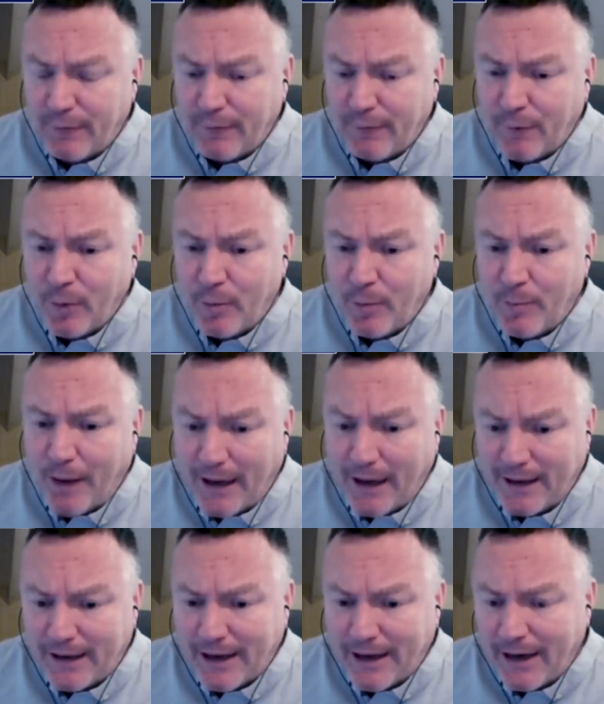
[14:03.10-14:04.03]
form
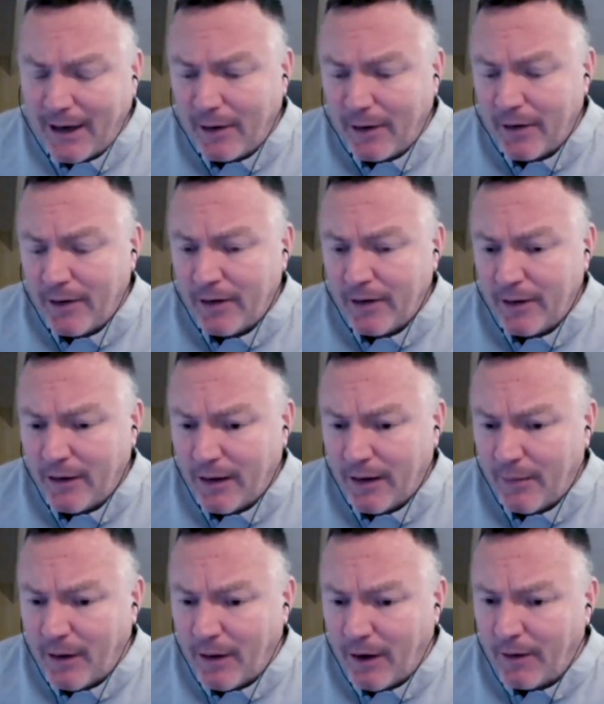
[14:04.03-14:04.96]
back now,
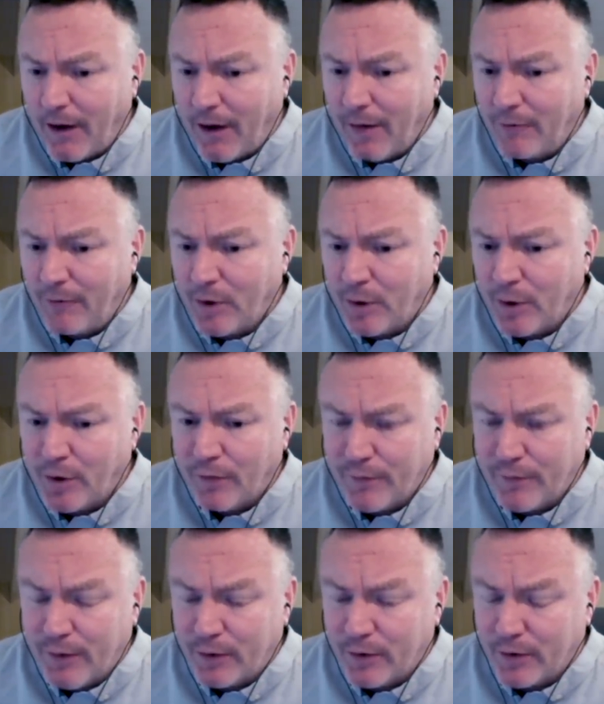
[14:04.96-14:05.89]
I've gone
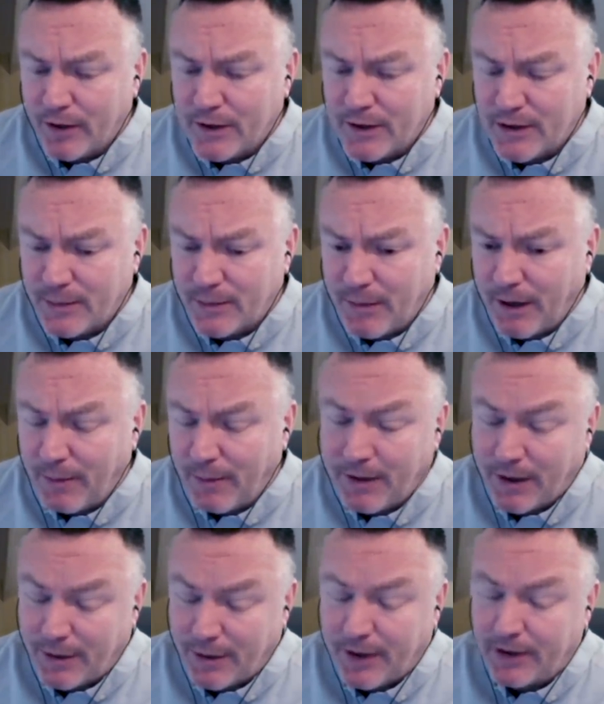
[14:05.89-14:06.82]
off Hillcrest a bit. I
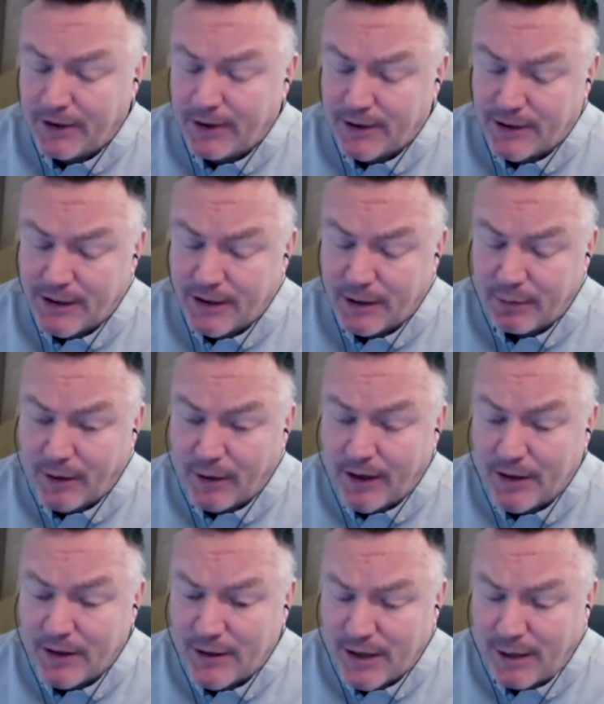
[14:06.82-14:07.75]
mean, I think, as I say, the
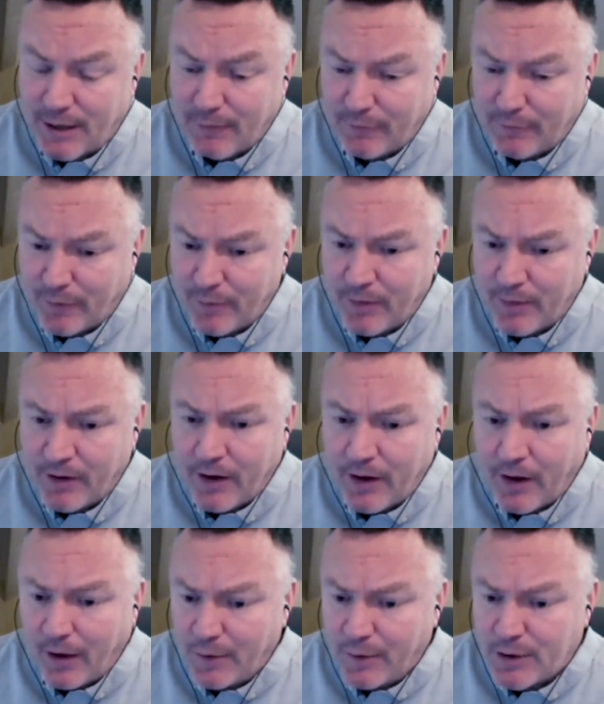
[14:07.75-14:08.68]
rain's come for him.
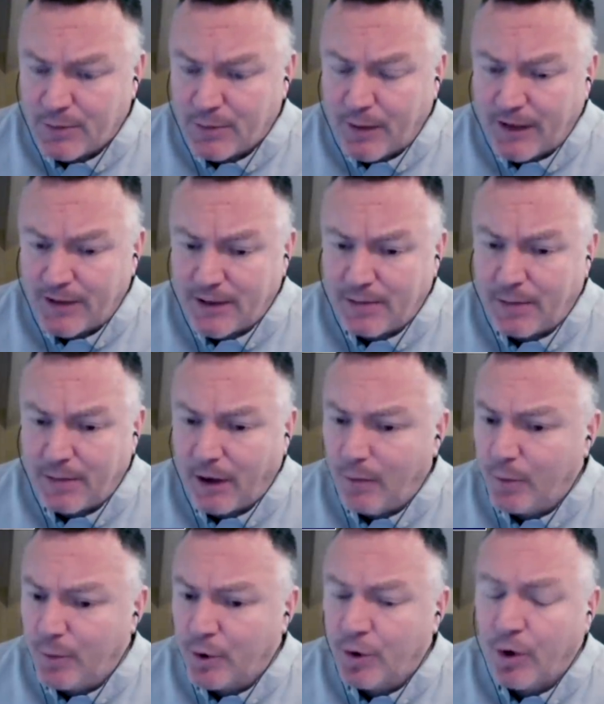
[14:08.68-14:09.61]
I respect him, but I
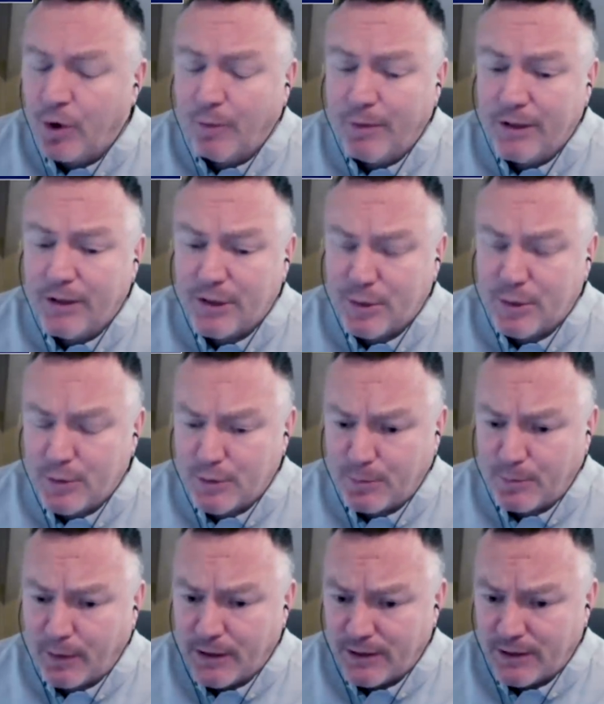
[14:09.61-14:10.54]
would not be at all
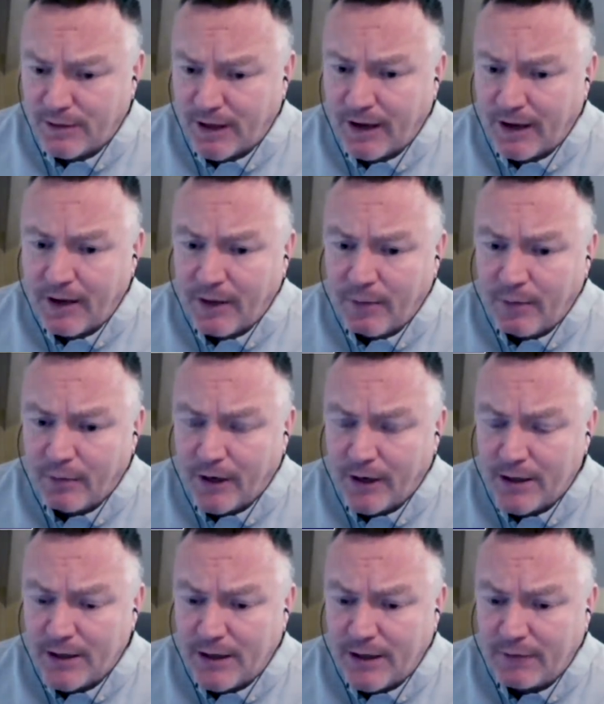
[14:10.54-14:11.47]
surprised if that
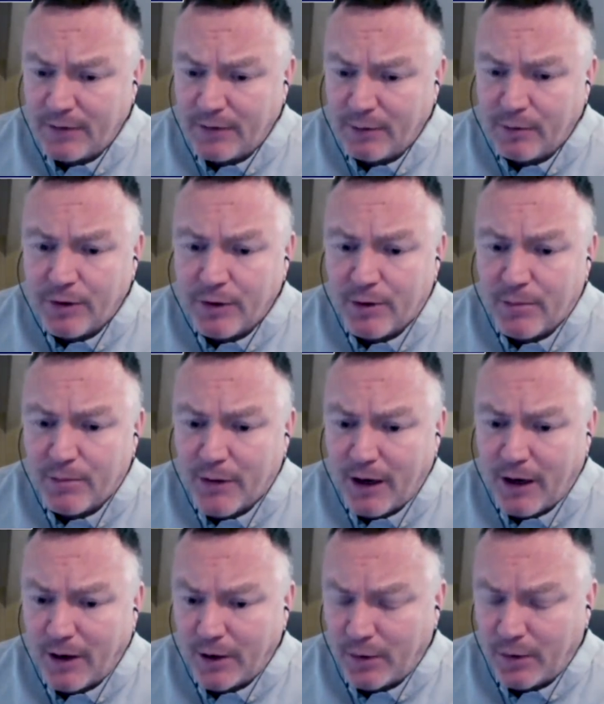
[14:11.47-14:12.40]
race left a real
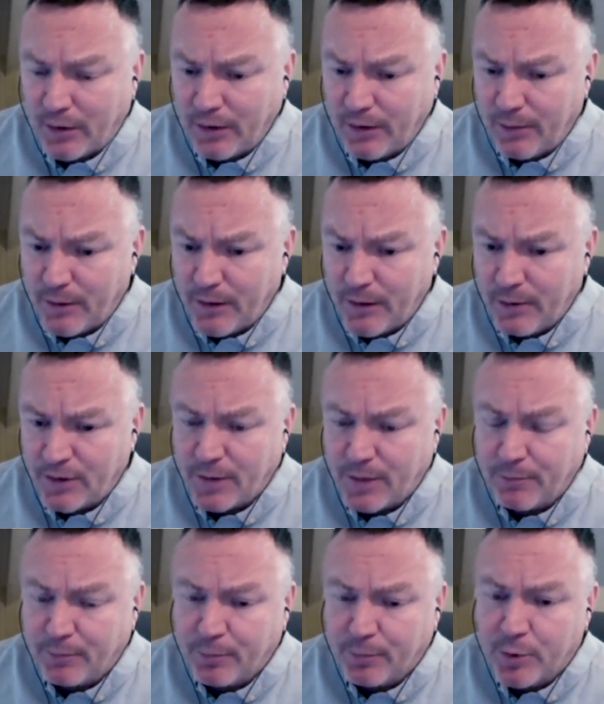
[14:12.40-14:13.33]
mark on it. It was
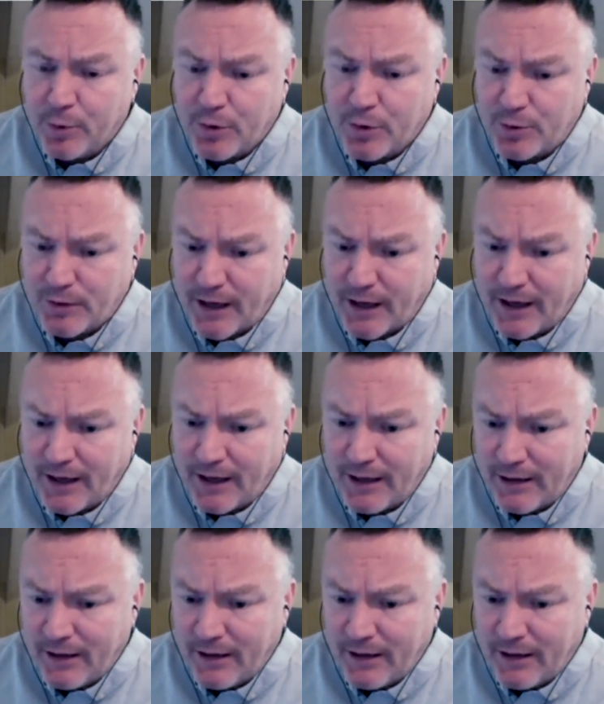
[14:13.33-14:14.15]
a brutal day